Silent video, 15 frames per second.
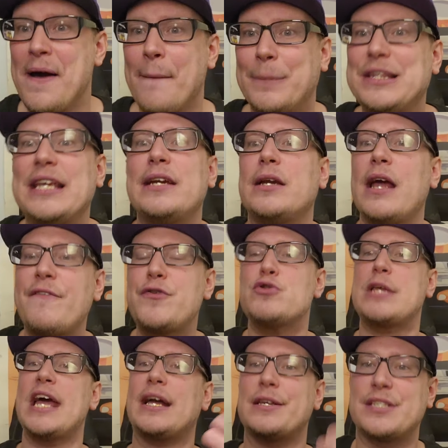But then if you
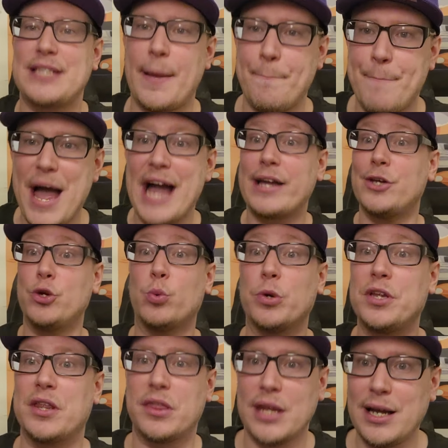take a step back and you
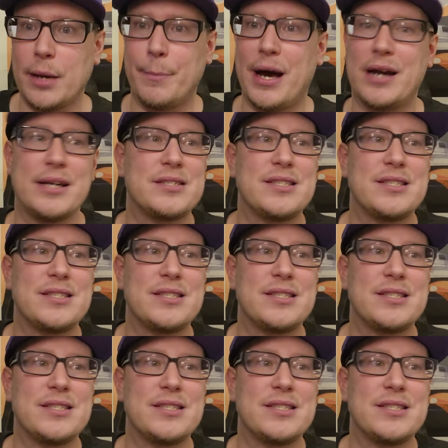really think about it,